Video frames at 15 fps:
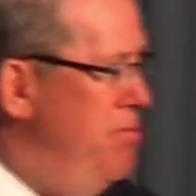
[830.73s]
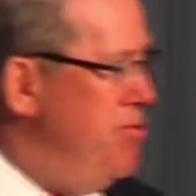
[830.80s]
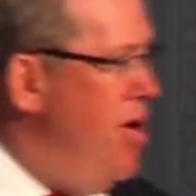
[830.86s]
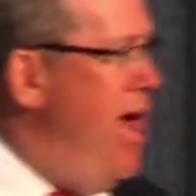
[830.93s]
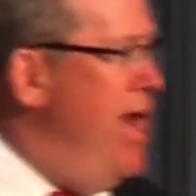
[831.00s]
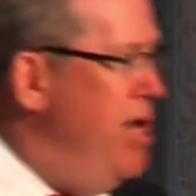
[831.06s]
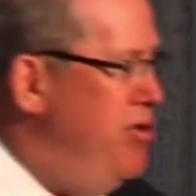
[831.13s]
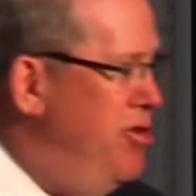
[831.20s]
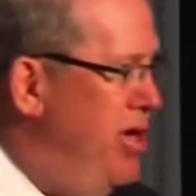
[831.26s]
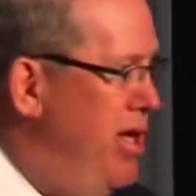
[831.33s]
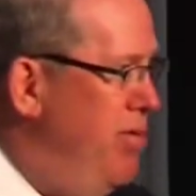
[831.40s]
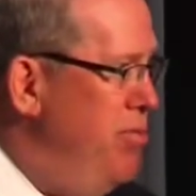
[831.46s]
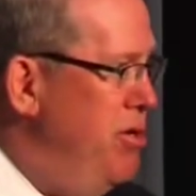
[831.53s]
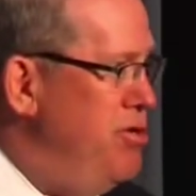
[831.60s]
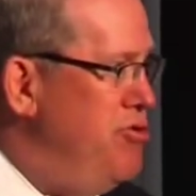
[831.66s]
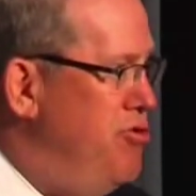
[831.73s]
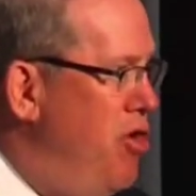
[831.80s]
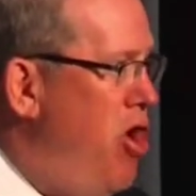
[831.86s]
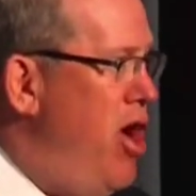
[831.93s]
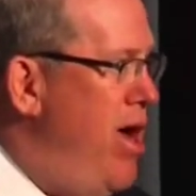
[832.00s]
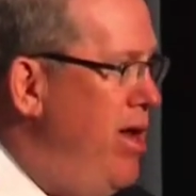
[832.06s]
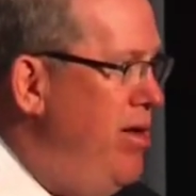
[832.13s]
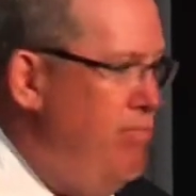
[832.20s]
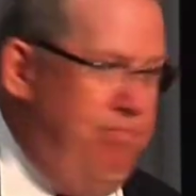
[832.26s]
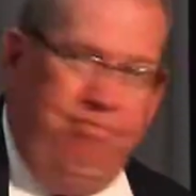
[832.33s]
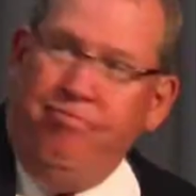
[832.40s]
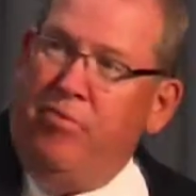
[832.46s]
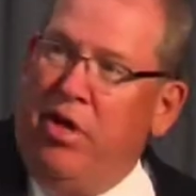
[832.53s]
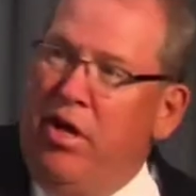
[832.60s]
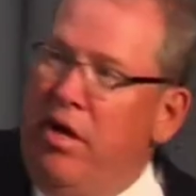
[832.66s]
strategy, which thought
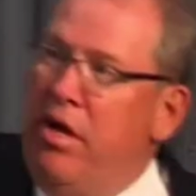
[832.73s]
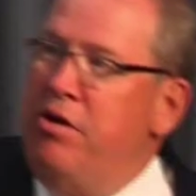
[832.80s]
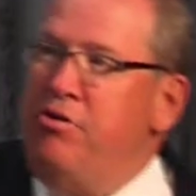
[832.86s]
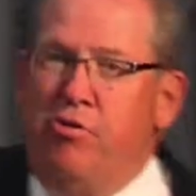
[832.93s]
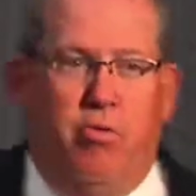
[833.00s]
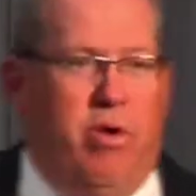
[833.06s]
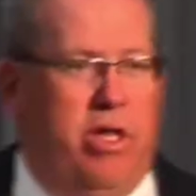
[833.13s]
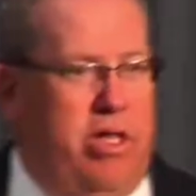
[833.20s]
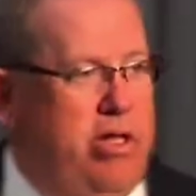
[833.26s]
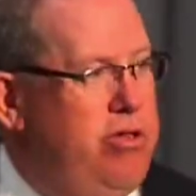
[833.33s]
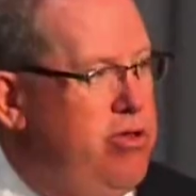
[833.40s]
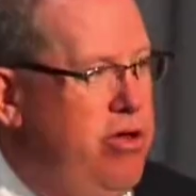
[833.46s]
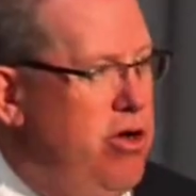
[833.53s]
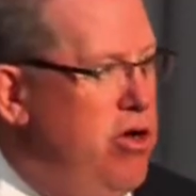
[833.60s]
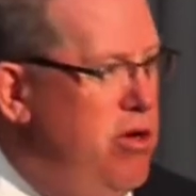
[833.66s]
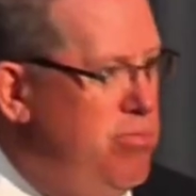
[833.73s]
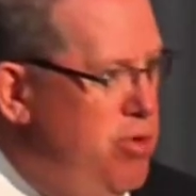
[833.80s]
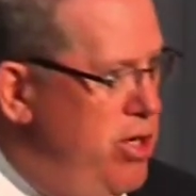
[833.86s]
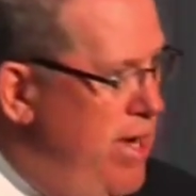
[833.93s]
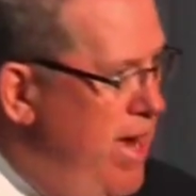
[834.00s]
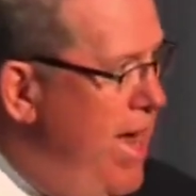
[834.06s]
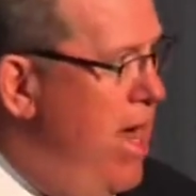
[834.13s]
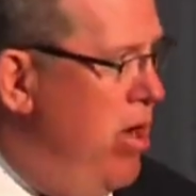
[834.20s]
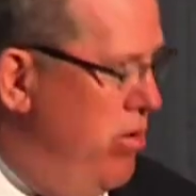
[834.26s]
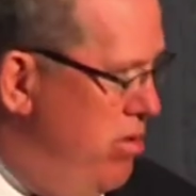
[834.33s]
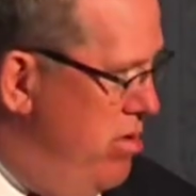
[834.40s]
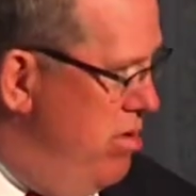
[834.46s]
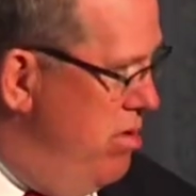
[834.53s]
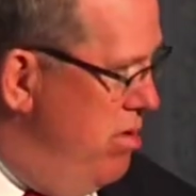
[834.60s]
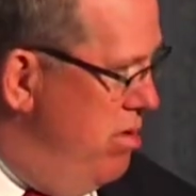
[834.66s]
is the one that you're going to put down?
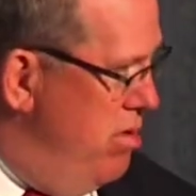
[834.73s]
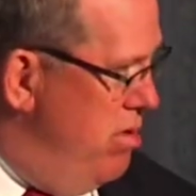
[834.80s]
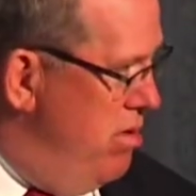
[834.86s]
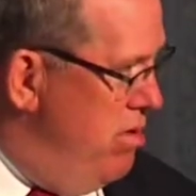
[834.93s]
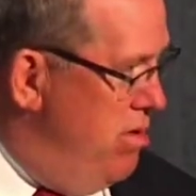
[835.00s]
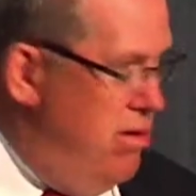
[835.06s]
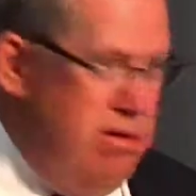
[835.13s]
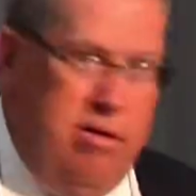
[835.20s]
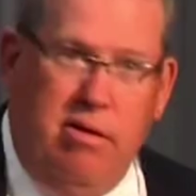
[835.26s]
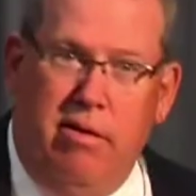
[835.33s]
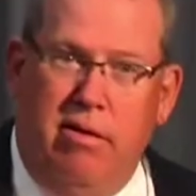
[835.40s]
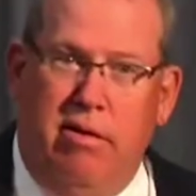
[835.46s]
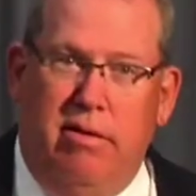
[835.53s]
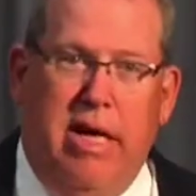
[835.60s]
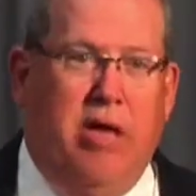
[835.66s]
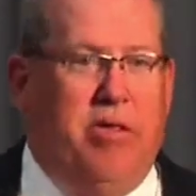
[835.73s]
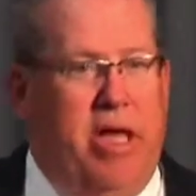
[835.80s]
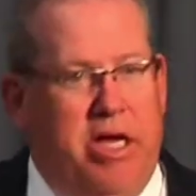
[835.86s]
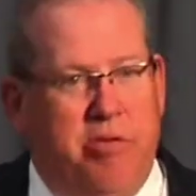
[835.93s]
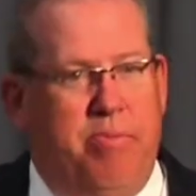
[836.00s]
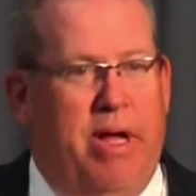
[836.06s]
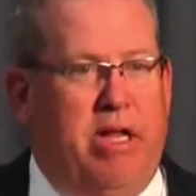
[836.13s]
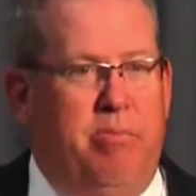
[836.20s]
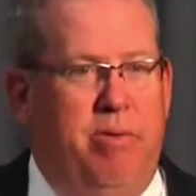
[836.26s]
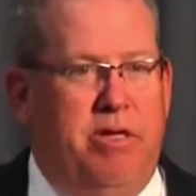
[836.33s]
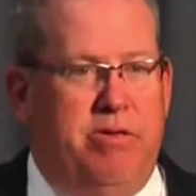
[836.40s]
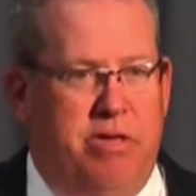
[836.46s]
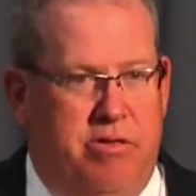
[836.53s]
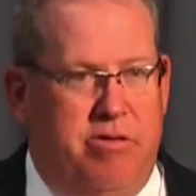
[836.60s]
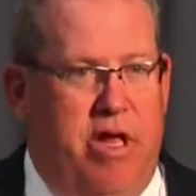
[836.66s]
Now, they expect to be
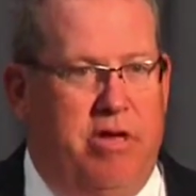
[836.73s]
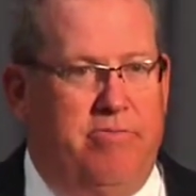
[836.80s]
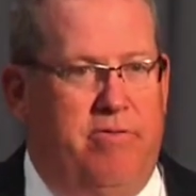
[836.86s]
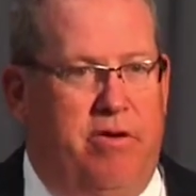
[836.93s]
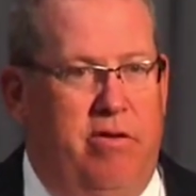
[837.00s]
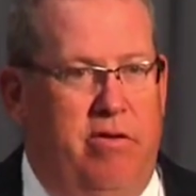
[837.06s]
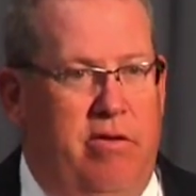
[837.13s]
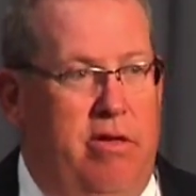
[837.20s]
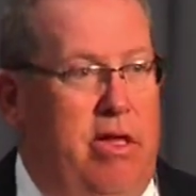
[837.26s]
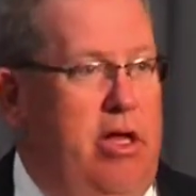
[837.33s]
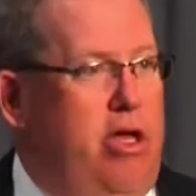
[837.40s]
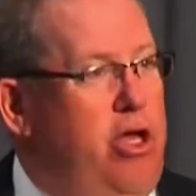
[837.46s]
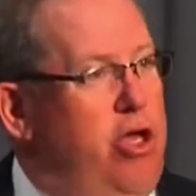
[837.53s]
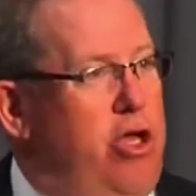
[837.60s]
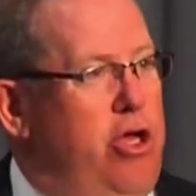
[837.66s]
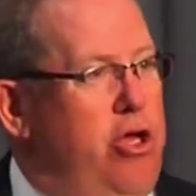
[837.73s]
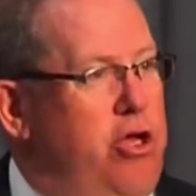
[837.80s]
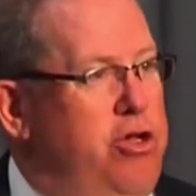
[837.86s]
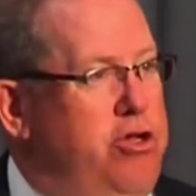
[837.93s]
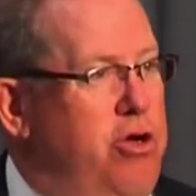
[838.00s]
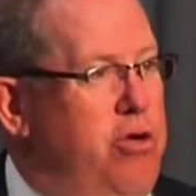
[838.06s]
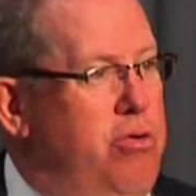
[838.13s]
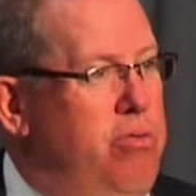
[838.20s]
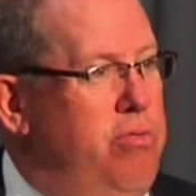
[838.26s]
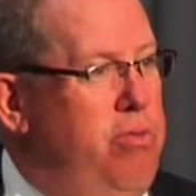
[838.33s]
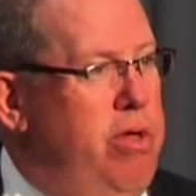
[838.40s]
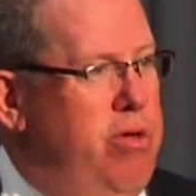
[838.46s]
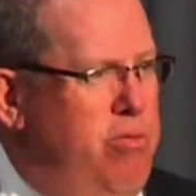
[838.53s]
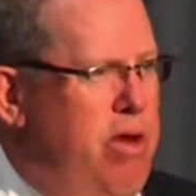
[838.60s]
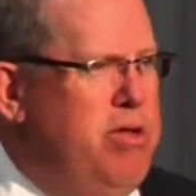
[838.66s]
successful. So
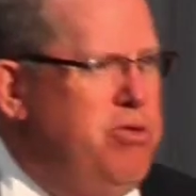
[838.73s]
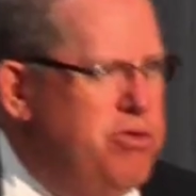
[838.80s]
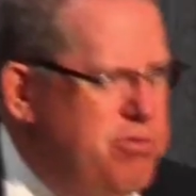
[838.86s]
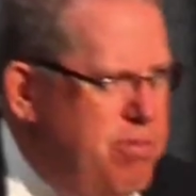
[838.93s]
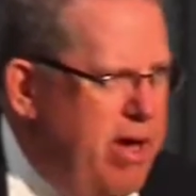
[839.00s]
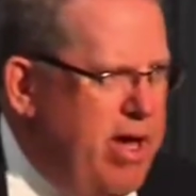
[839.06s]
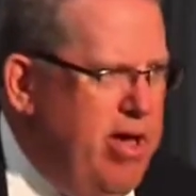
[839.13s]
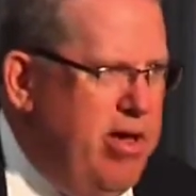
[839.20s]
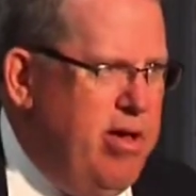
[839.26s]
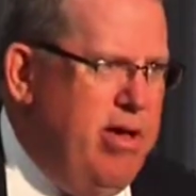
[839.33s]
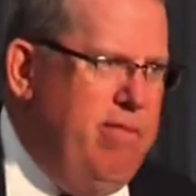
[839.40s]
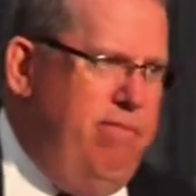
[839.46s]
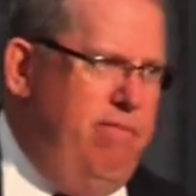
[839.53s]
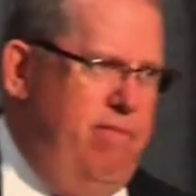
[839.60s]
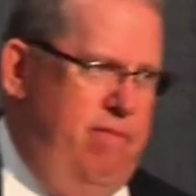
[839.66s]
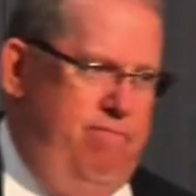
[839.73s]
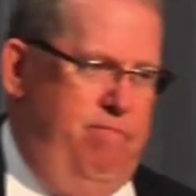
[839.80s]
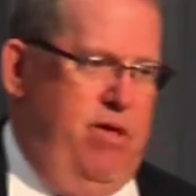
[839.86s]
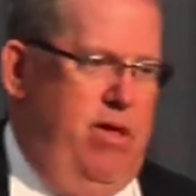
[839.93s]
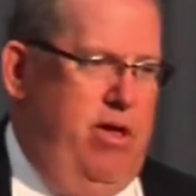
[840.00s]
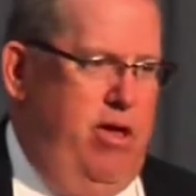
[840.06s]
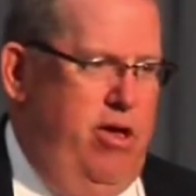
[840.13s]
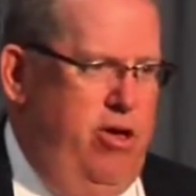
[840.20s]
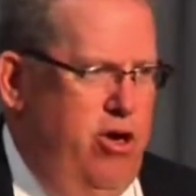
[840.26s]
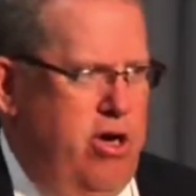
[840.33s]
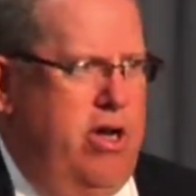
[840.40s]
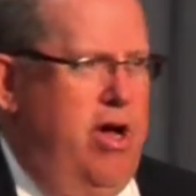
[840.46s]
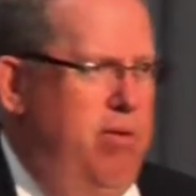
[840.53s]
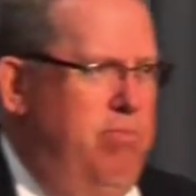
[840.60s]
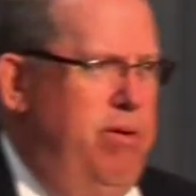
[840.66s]
in retrospect, if you're
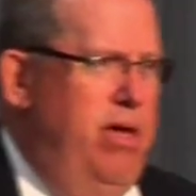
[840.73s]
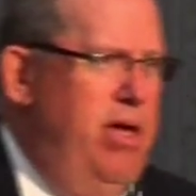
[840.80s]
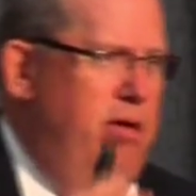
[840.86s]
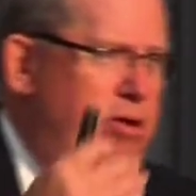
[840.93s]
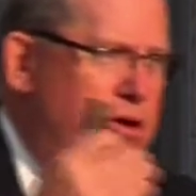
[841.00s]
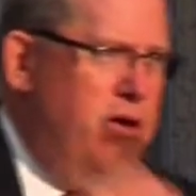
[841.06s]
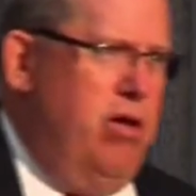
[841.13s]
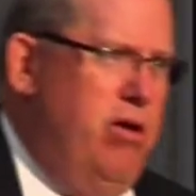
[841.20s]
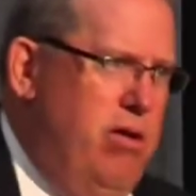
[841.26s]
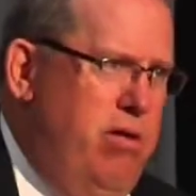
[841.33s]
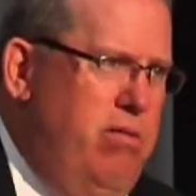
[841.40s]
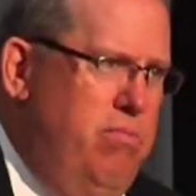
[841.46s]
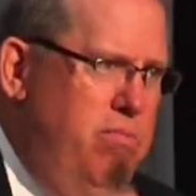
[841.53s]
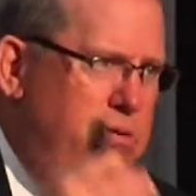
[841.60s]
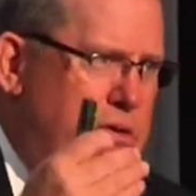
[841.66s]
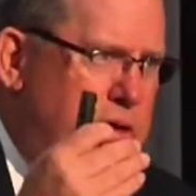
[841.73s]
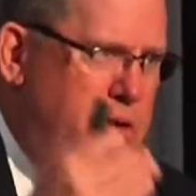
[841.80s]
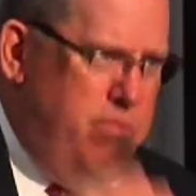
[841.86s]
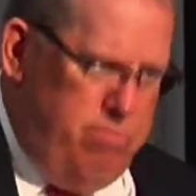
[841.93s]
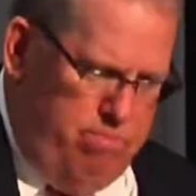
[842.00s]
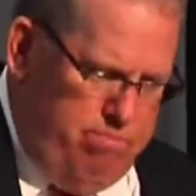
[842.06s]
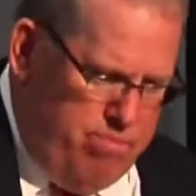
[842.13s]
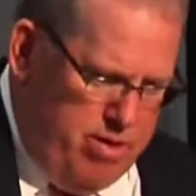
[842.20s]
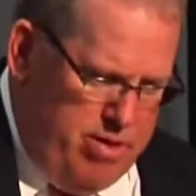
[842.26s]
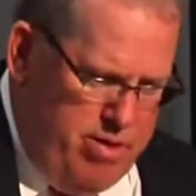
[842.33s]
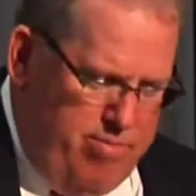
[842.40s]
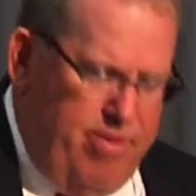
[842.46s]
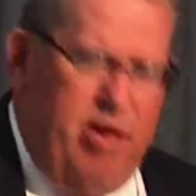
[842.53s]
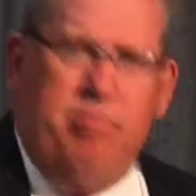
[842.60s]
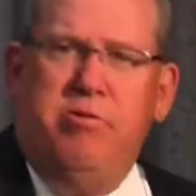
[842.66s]
a company and you're going to
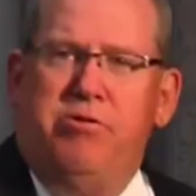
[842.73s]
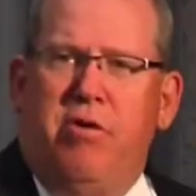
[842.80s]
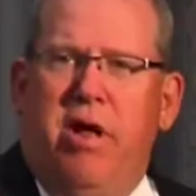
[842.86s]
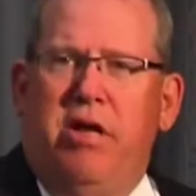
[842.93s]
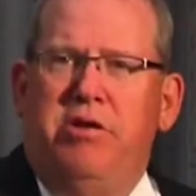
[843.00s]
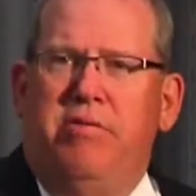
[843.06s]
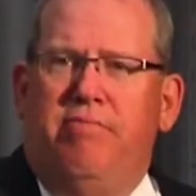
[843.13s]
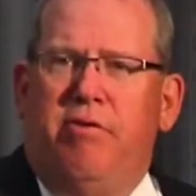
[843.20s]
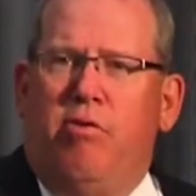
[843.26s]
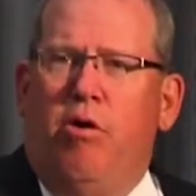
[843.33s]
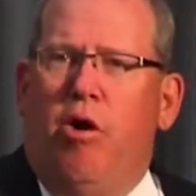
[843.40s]
develop a strategy for